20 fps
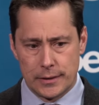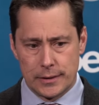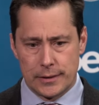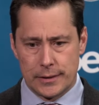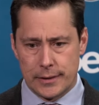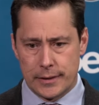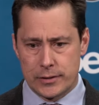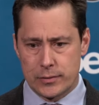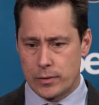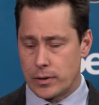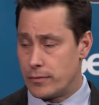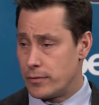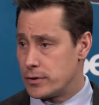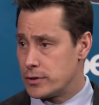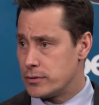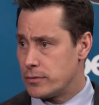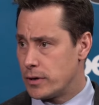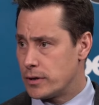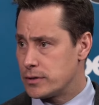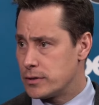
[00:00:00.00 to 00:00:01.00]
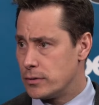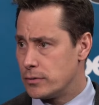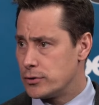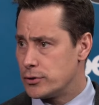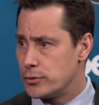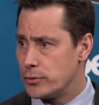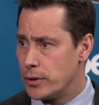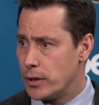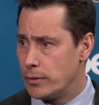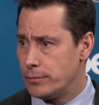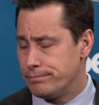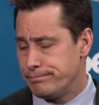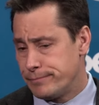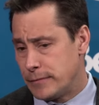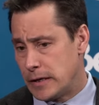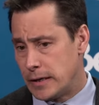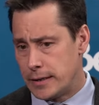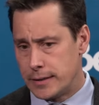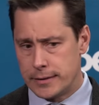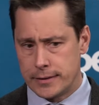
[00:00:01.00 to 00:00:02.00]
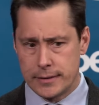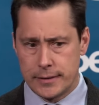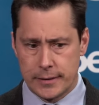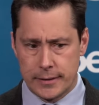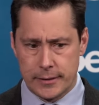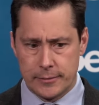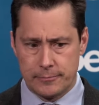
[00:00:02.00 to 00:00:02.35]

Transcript: It's one of our strengths to go and shoot out, and